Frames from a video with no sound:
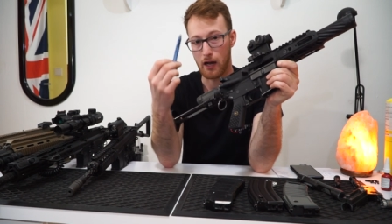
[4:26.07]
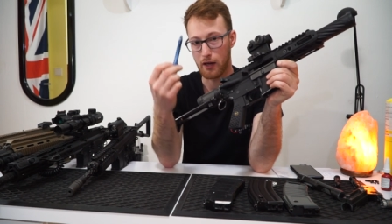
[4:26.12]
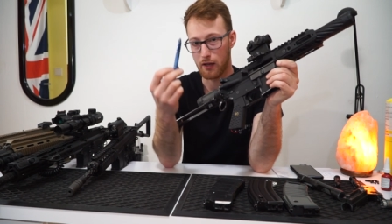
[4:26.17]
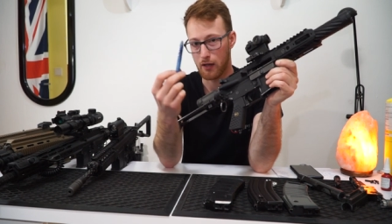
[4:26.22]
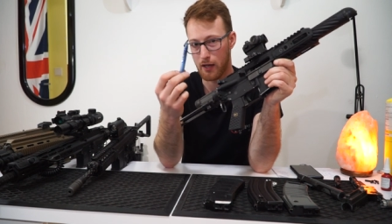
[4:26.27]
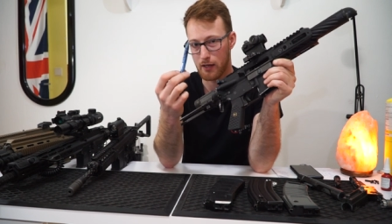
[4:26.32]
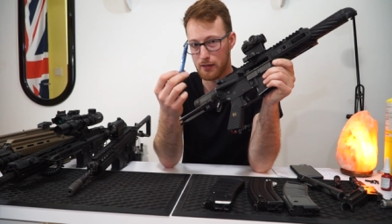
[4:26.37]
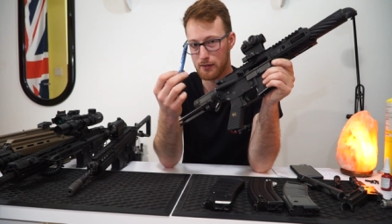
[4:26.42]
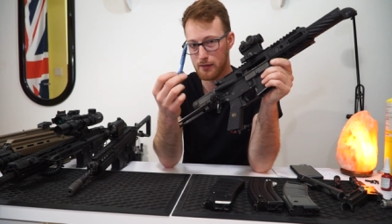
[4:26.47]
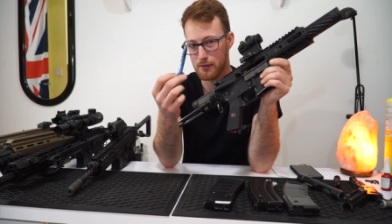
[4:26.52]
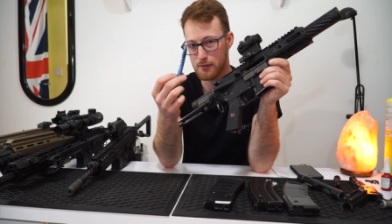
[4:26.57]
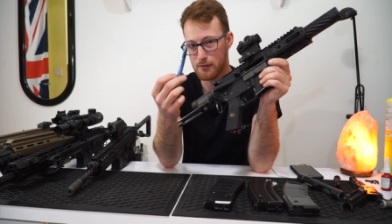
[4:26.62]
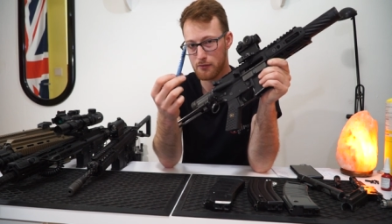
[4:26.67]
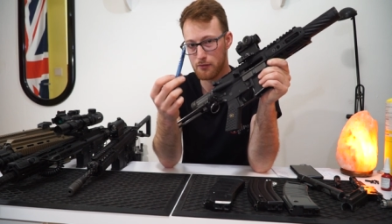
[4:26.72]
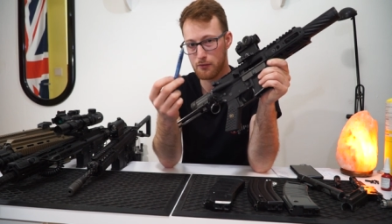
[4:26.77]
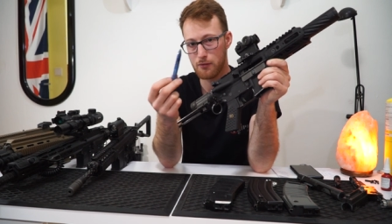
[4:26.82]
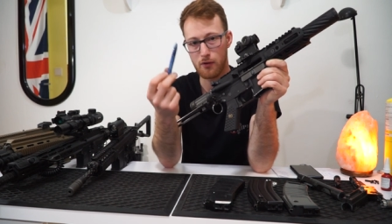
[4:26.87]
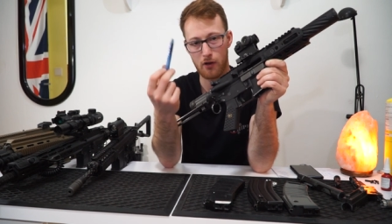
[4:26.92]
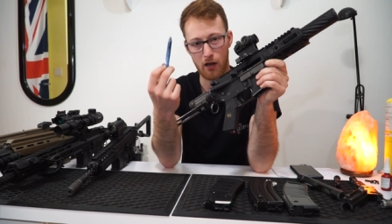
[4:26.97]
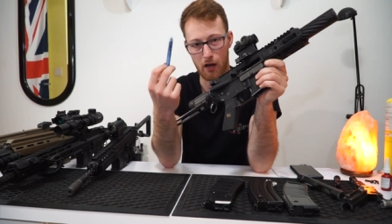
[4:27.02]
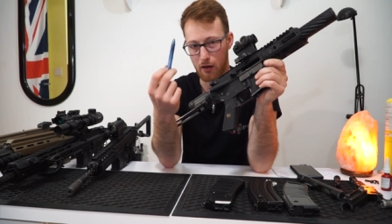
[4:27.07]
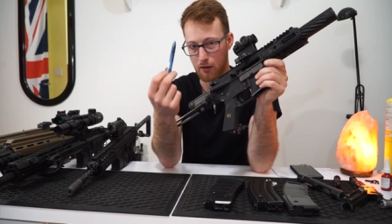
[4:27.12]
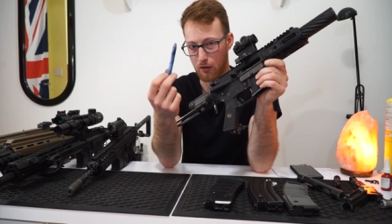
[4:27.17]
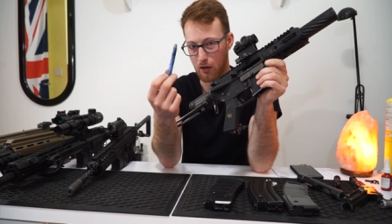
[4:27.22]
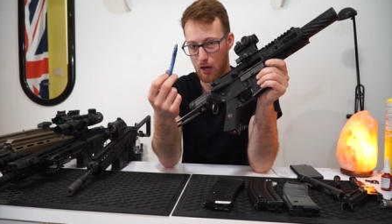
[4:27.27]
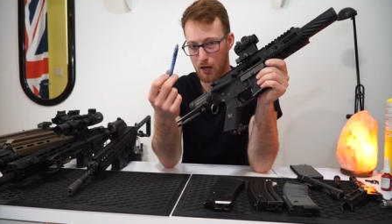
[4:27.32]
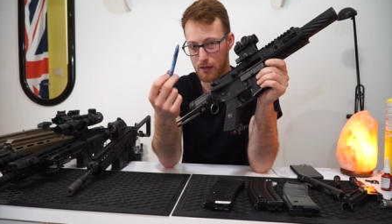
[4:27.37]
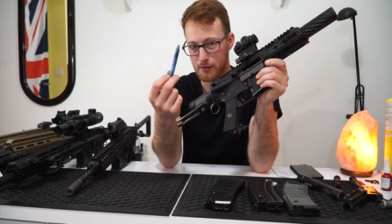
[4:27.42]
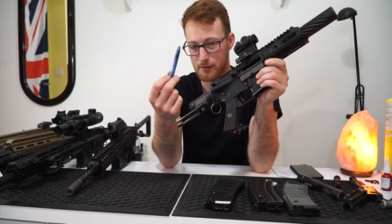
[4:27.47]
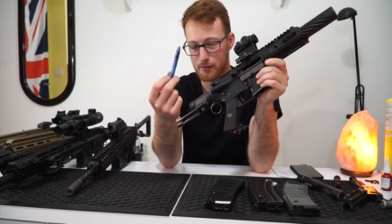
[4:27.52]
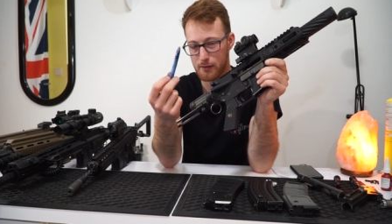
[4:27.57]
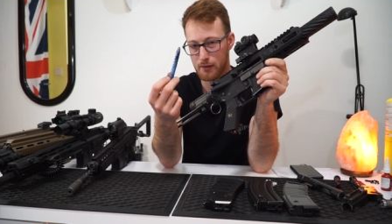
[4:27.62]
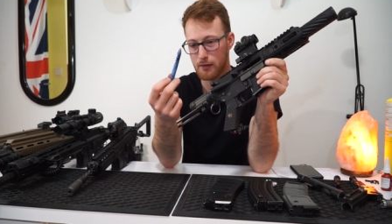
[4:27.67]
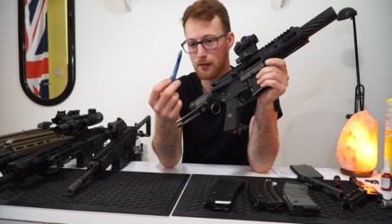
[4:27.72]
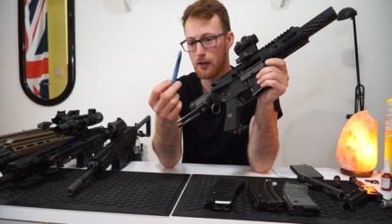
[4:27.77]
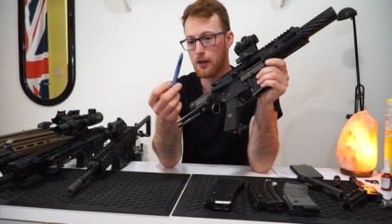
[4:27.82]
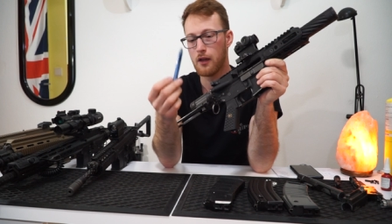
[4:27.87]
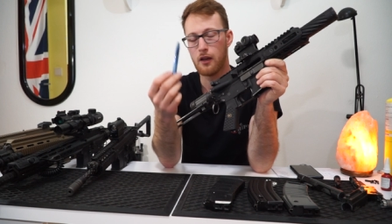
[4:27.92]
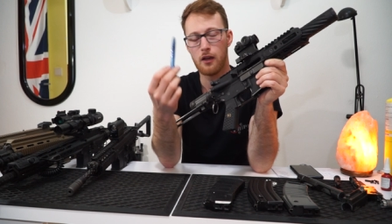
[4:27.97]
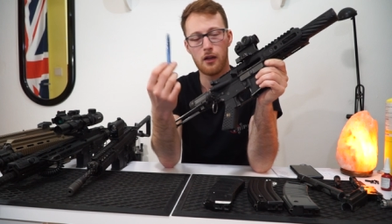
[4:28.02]
I had this tool, I lost
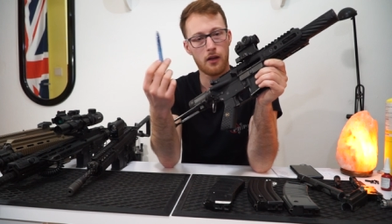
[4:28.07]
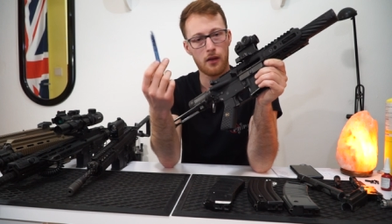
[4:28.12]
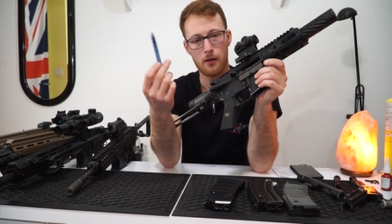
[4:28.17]
it,